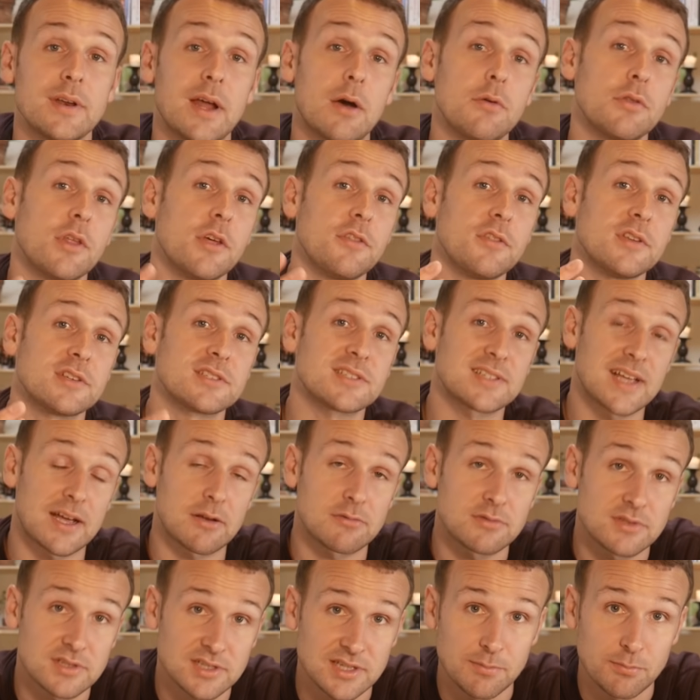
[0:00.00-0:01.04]
Now, although this
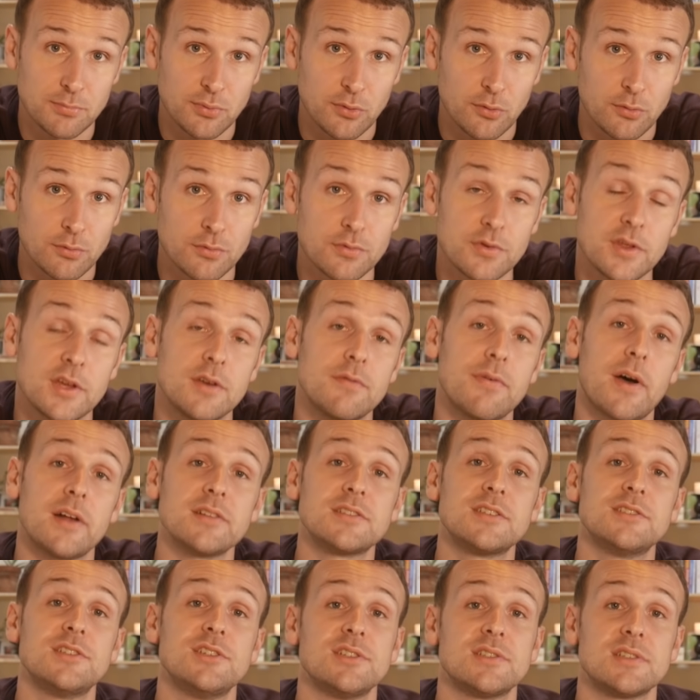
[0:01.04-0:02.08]
sounds simple, the
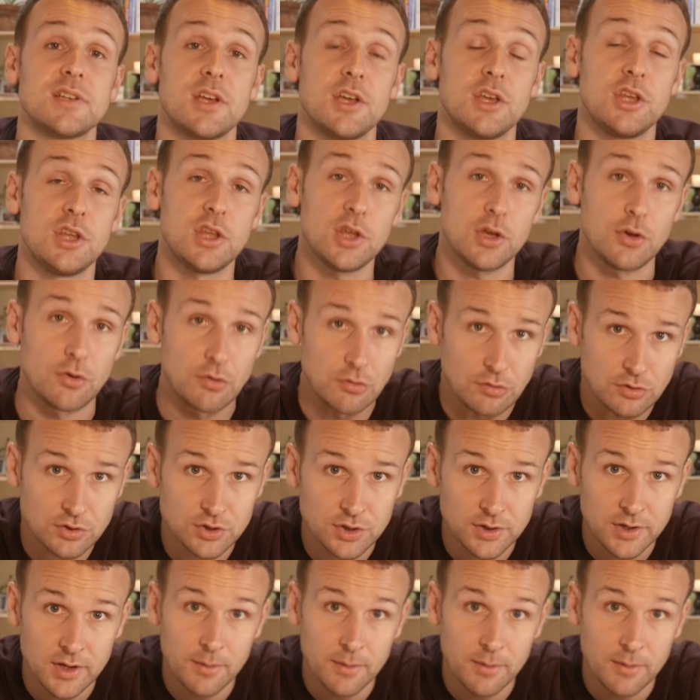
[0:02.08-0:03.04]
advantages are huge